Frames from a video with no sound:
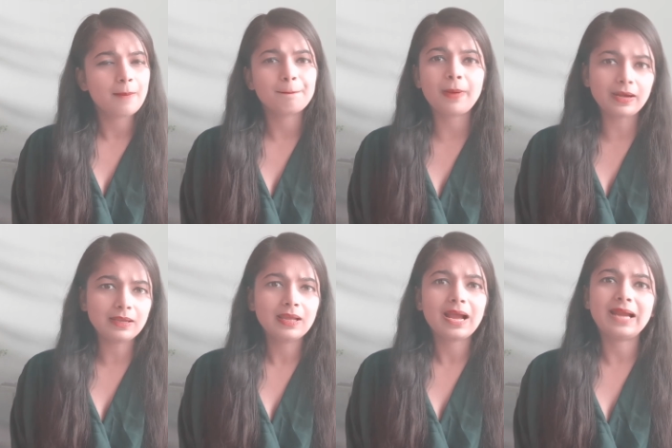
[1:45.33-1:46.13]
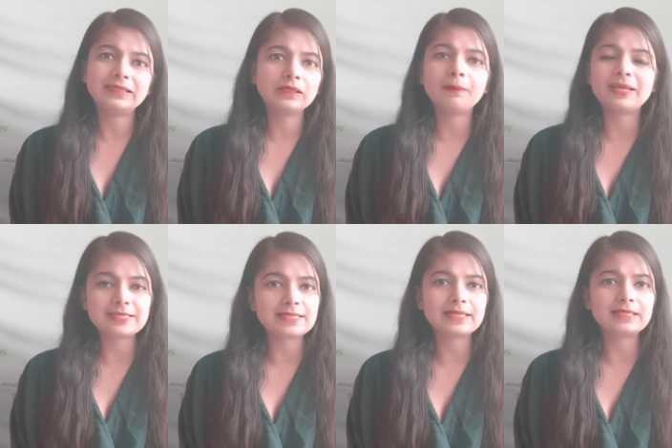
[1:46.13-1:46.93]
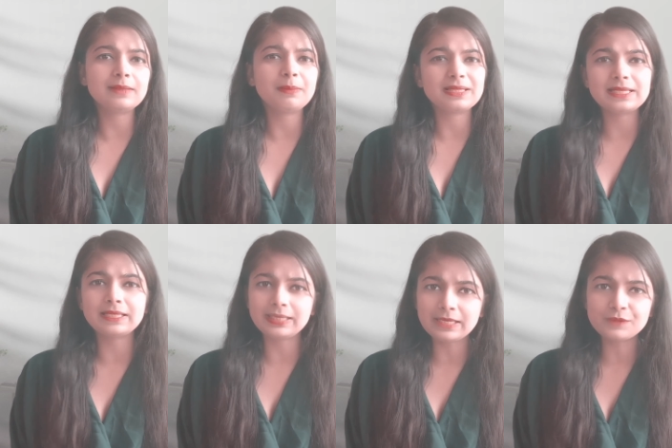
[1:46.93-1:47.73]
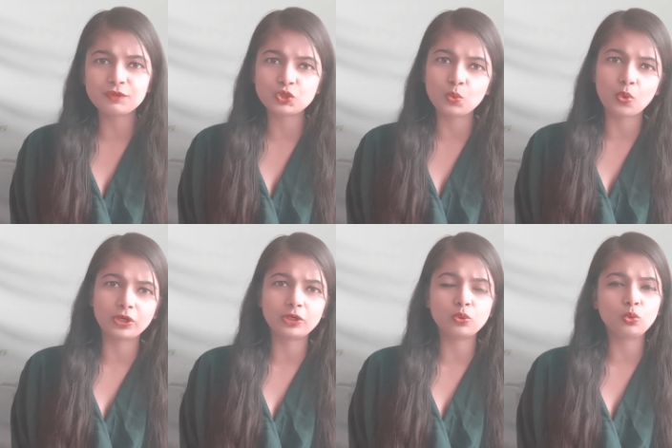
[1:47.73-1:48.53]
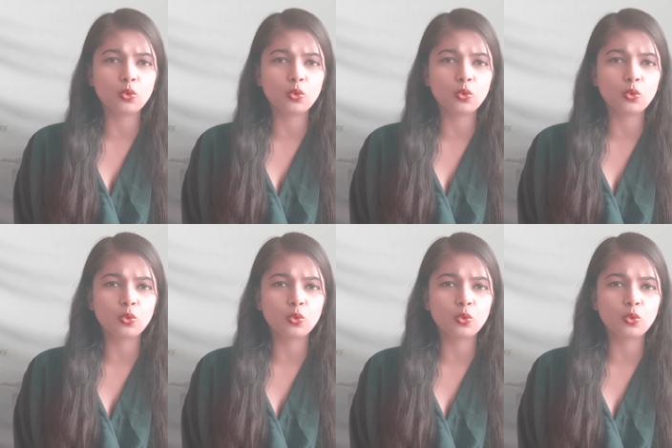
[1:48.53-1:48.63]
but I think the necessity basic needs which you wanted to